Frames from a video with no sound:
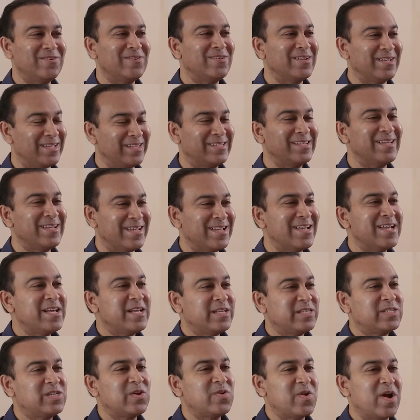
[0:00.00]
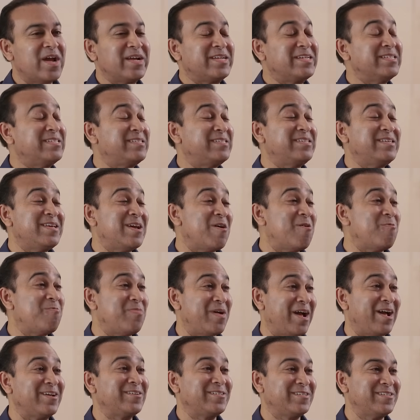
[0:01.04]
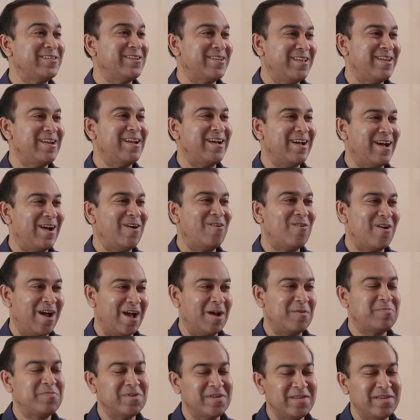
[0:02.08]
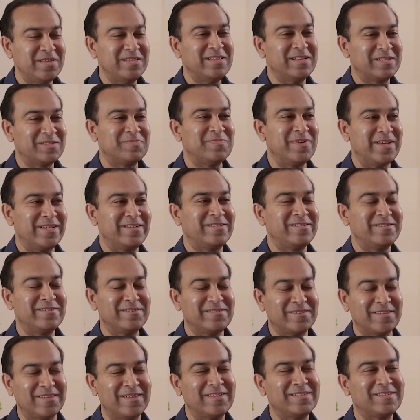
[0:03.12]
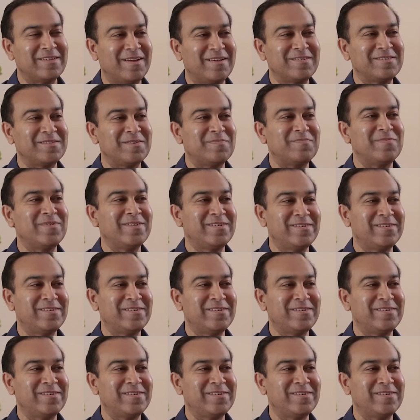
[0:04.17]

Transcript: you. So I could see how passionate and how happy this makes you. So that's awesome.